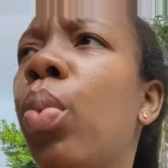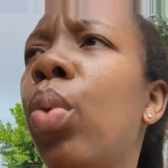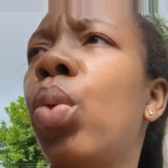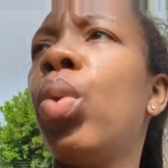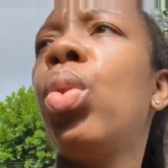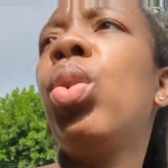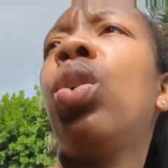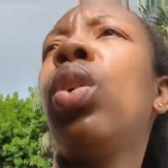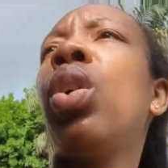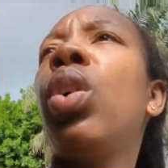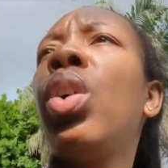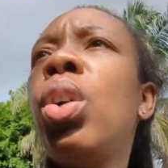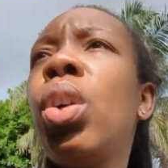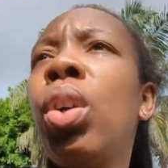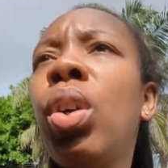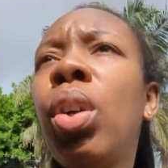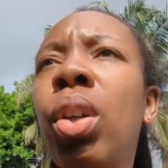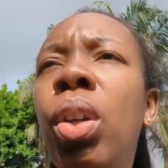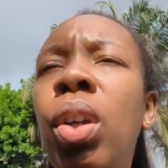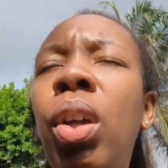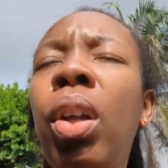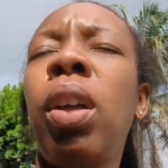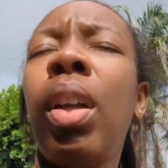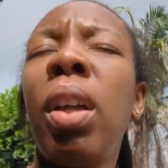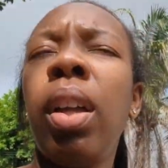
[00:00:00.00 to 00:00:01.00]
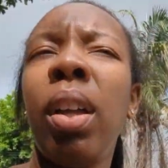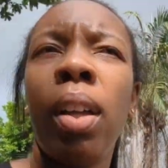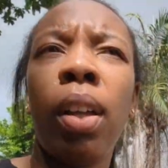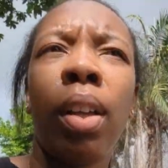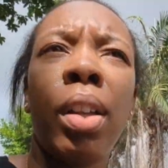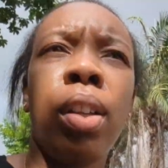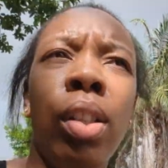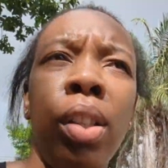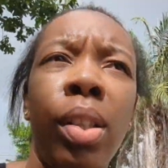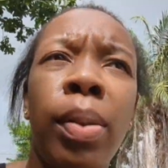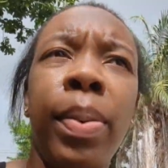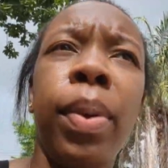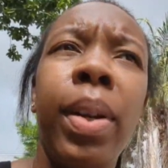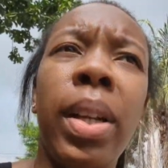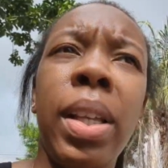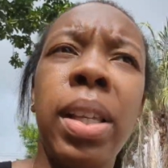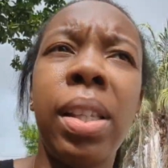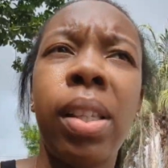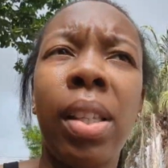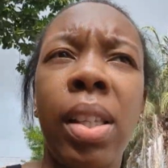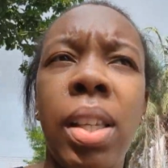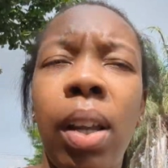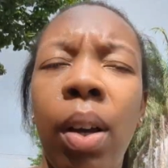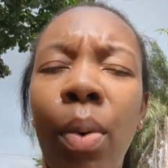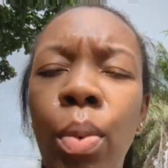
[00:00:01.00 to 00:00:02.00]
walk. To be
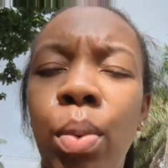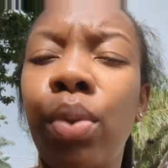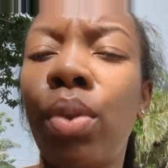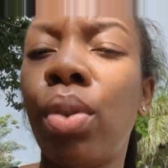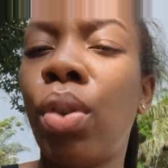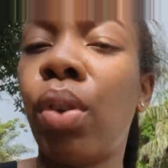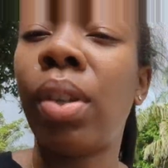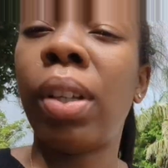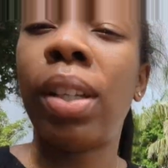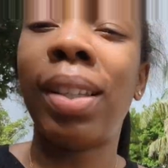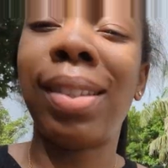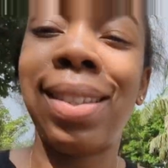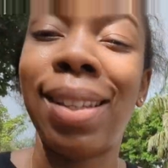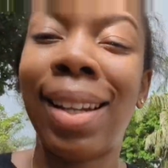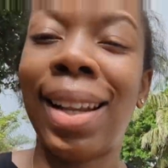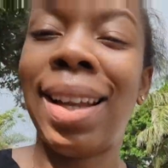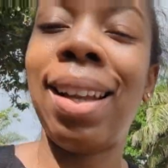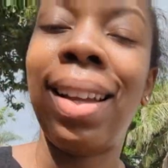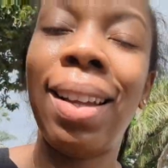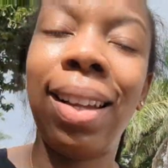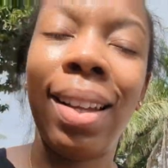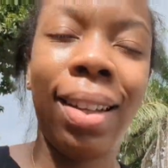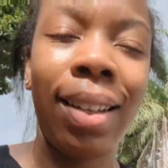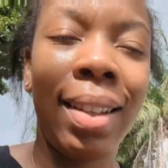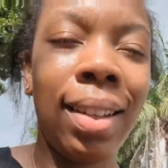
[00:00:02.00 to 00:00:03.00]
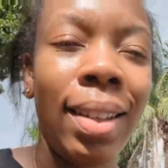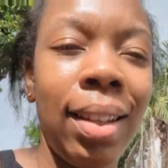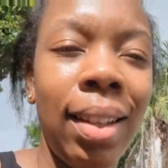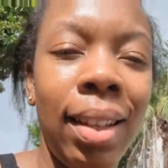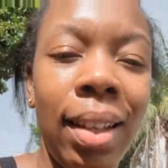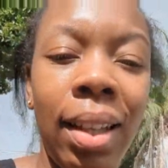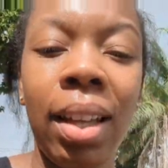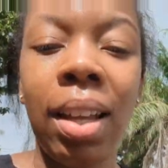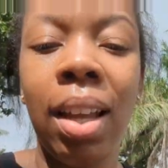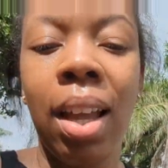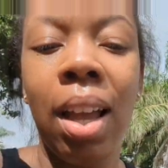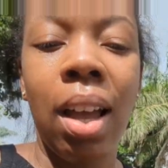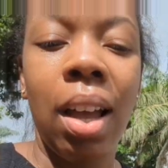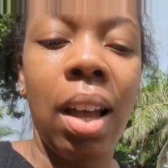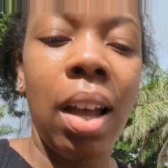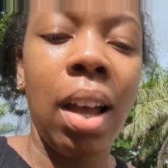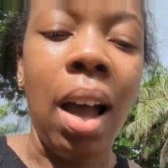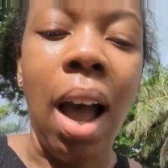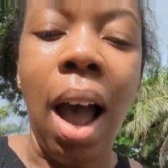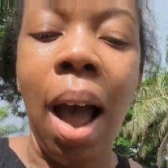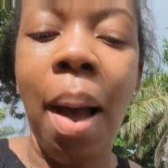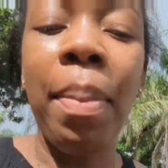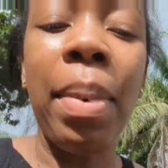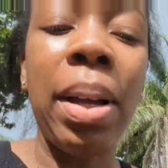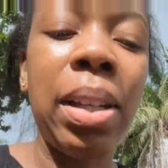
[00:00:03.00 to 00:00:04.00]
honest, I was not on it today.
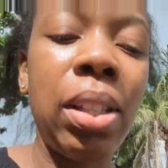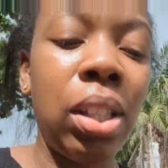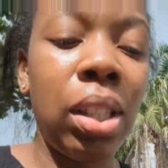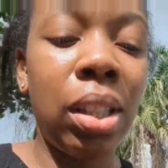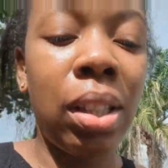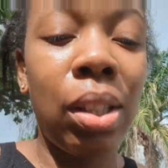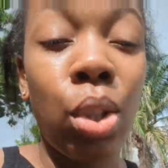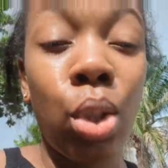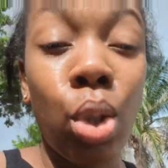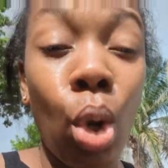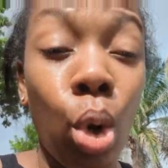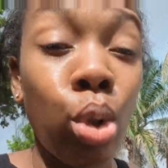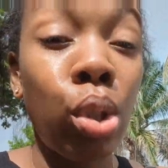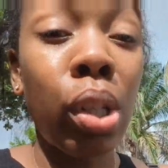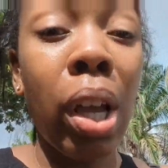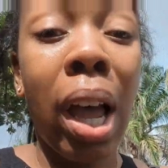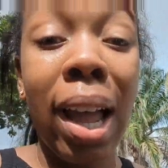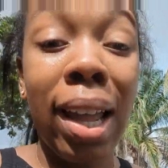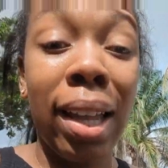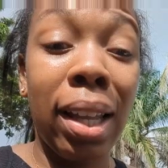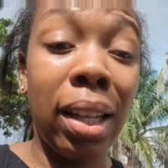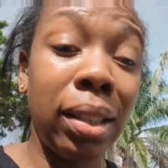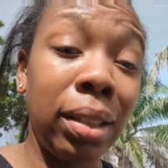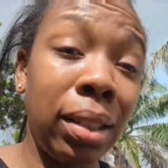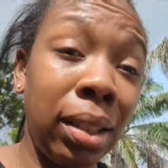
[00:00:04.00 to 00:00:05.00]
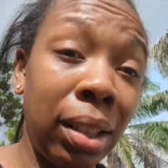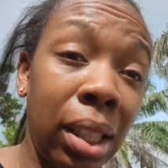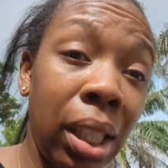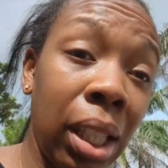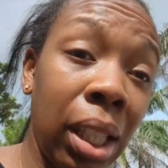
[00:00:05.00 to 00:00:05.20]
I'm actually so tired.